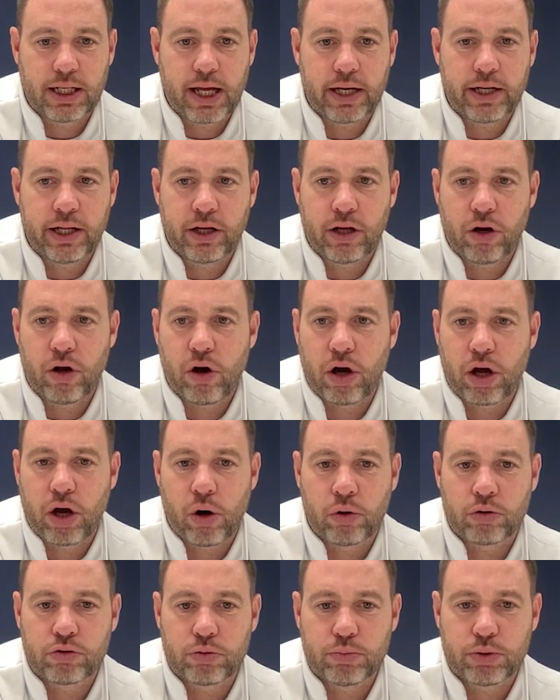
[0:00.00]
letting in a lot of
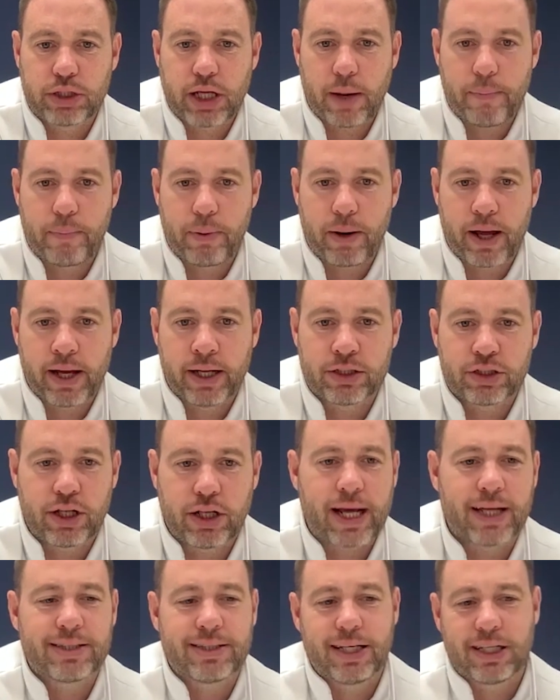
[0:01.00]
goals from set play. So
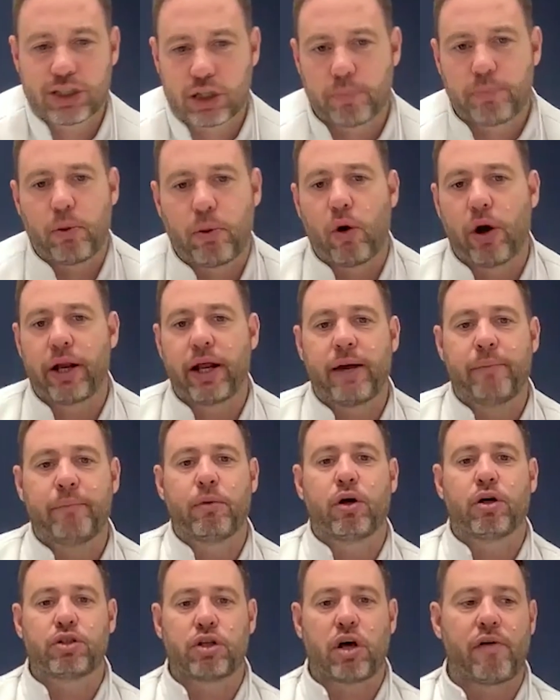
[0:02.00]
that's disappointing
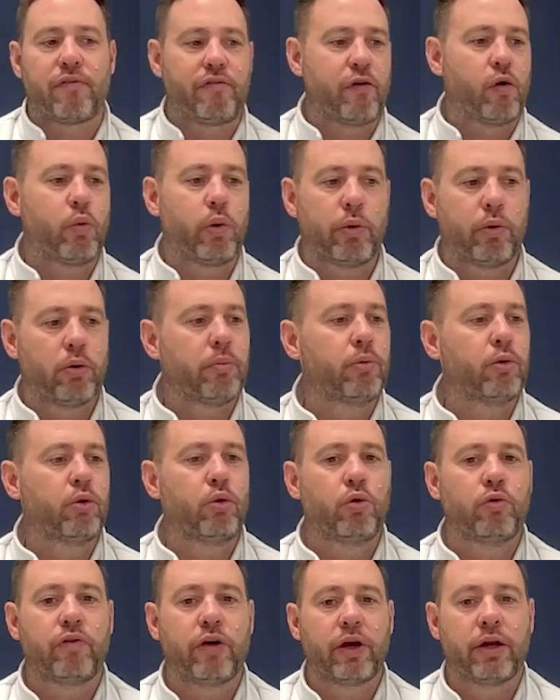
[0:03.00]
because I thought we were
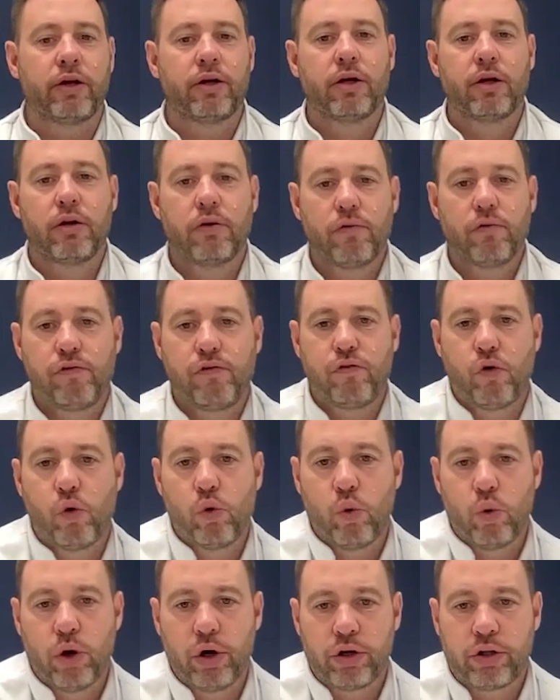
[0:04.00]
moving
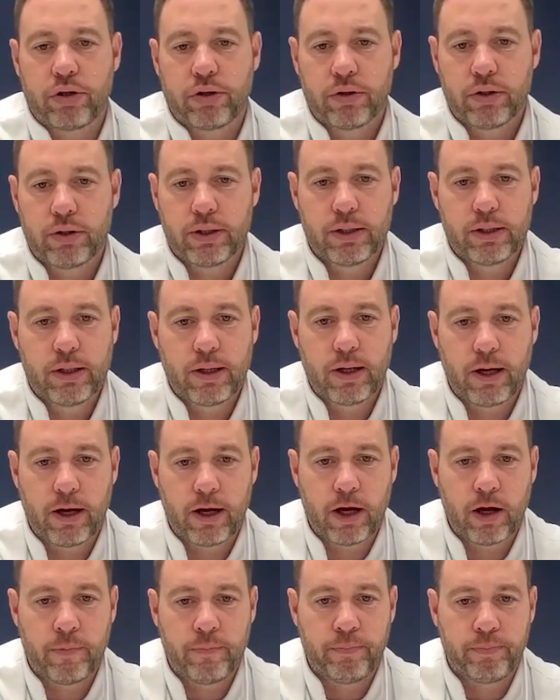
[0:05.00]
forward
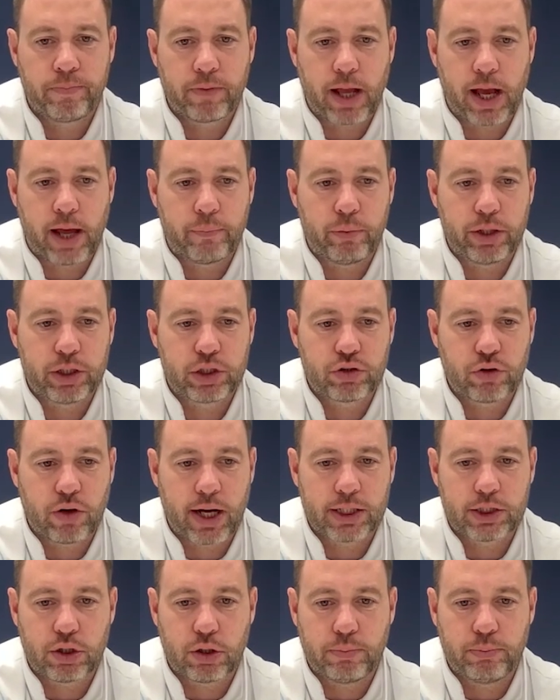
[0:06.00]
and we
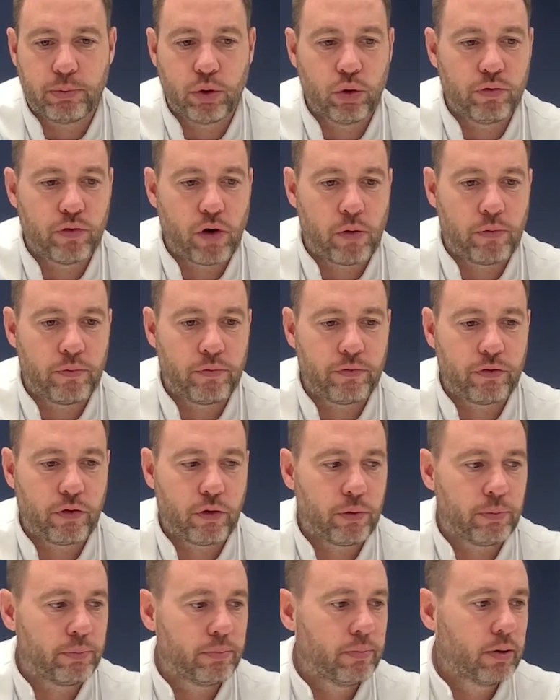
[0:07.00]
tried to move on
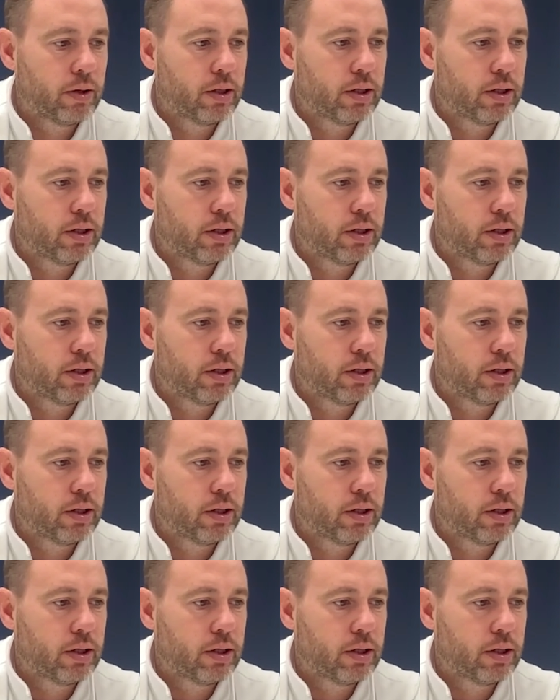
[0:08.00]
from